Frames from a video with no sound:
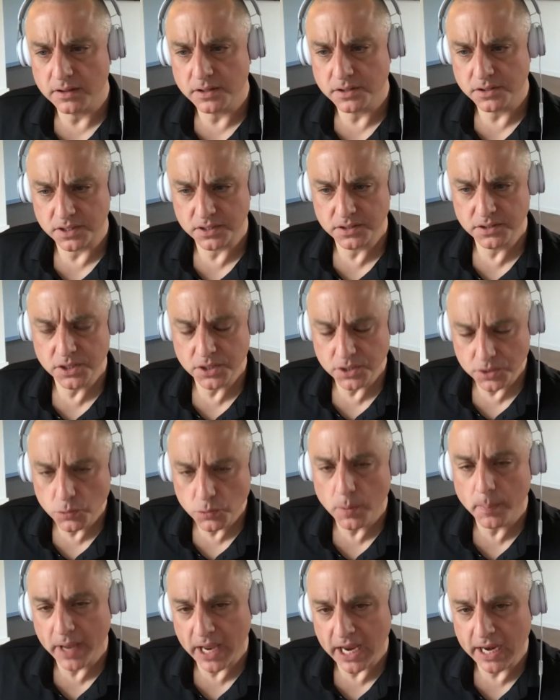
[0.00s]
to do
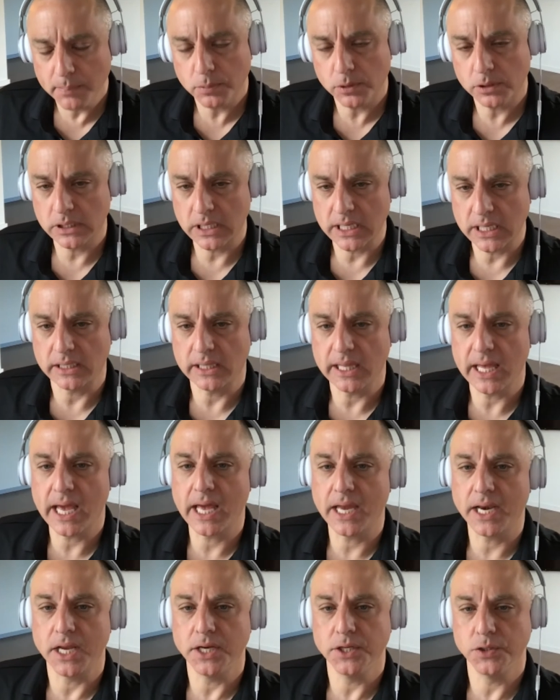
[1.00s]
a paper like
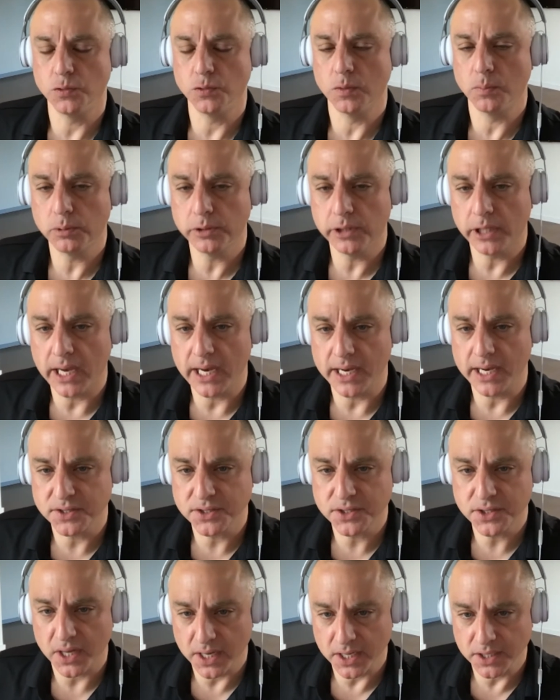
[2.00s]
that and to apply
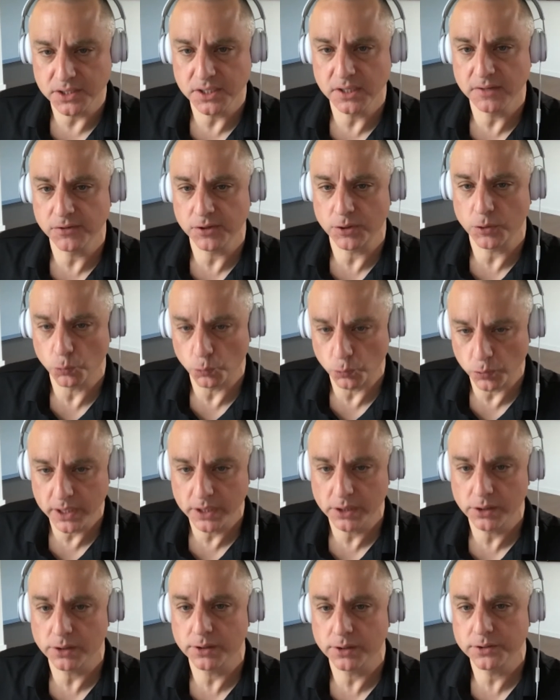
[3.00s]
scientific
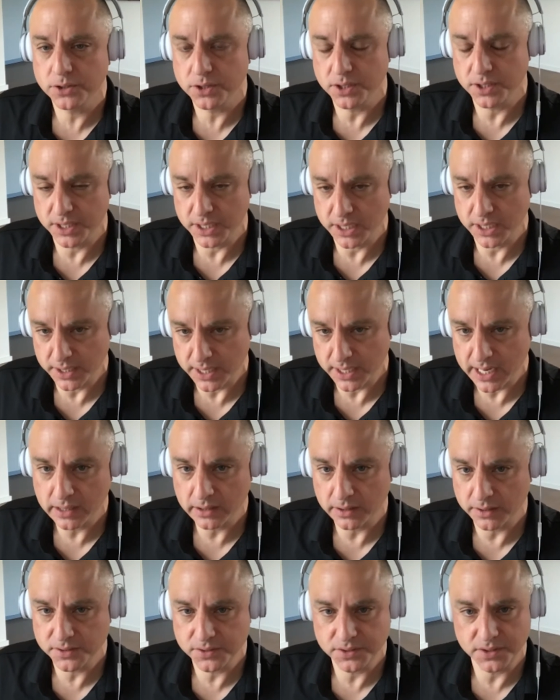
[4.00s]
rigor to the
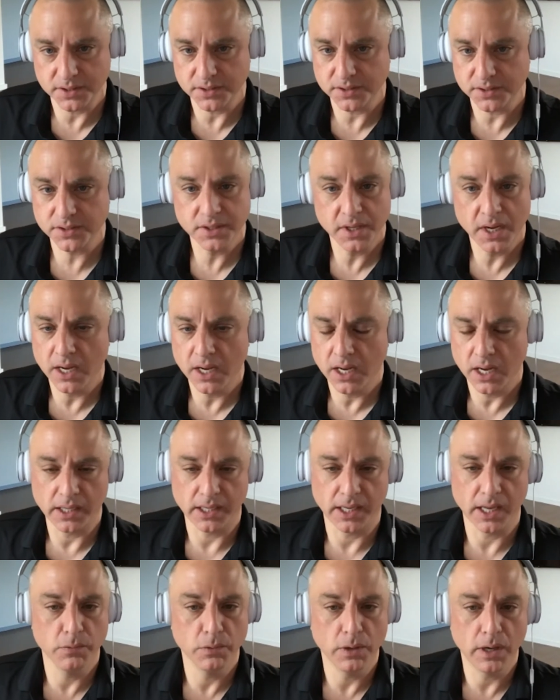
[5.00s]
analysis,
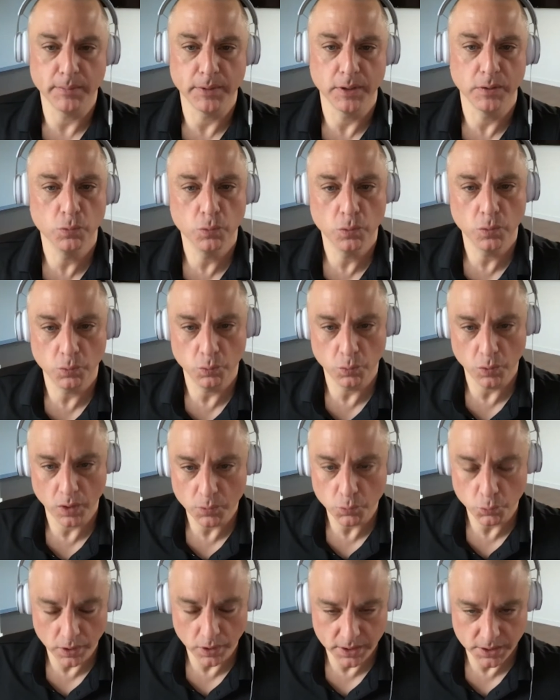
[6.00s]
again, I mean,
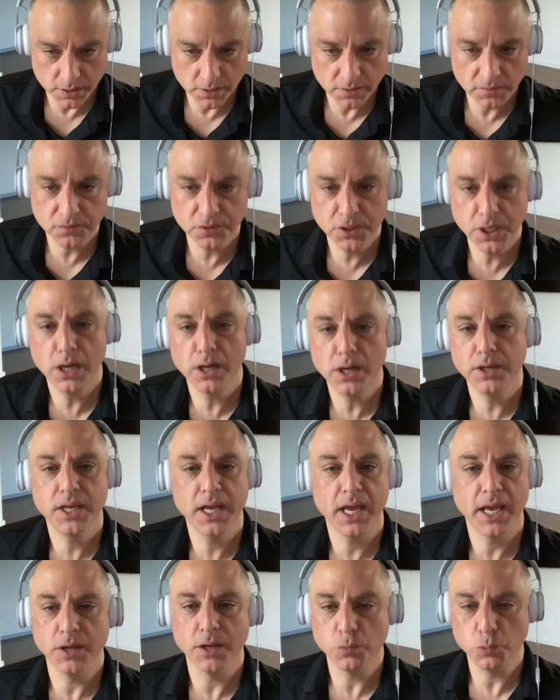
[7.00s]
what you've done
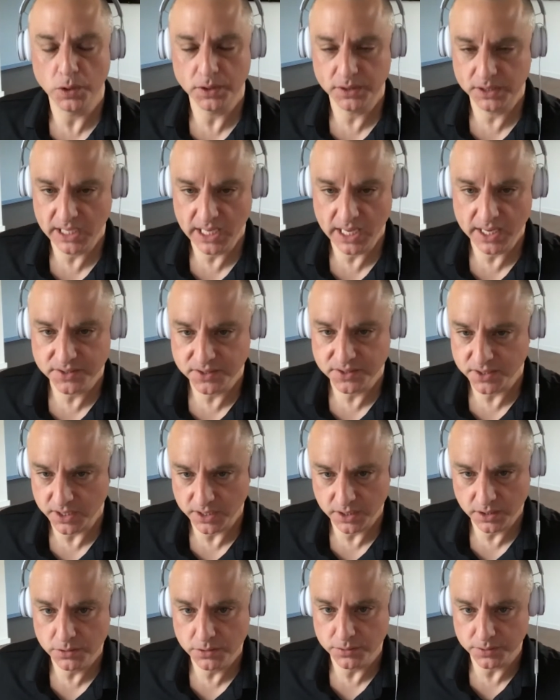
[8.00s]
and what the
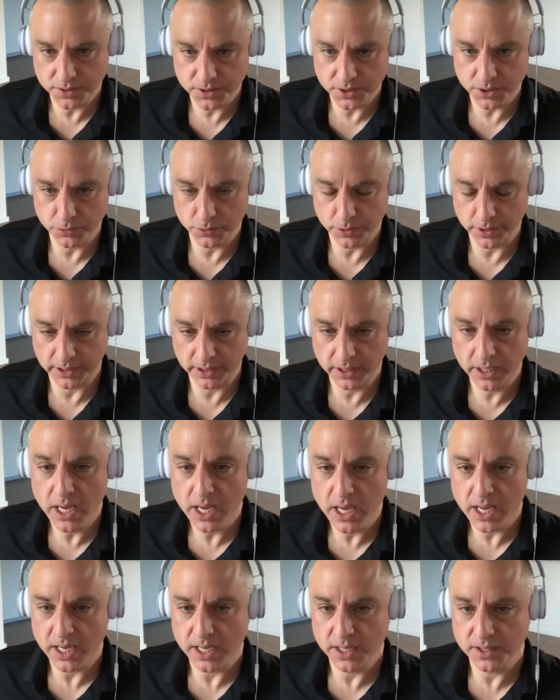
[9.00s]
SCU is doing
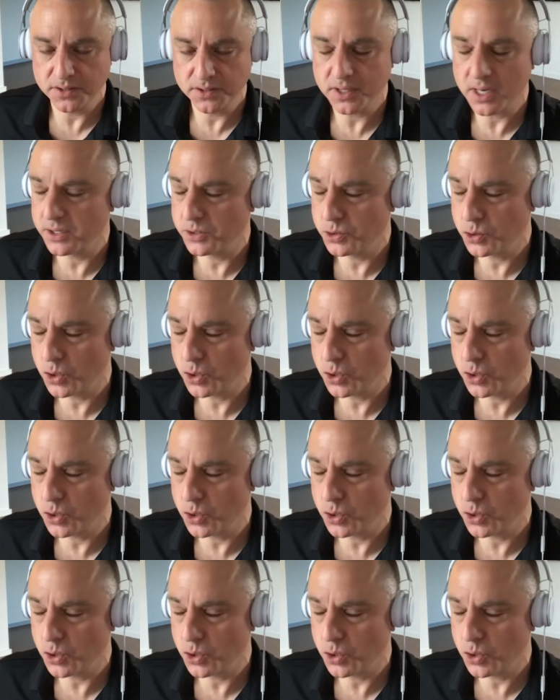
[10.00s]
is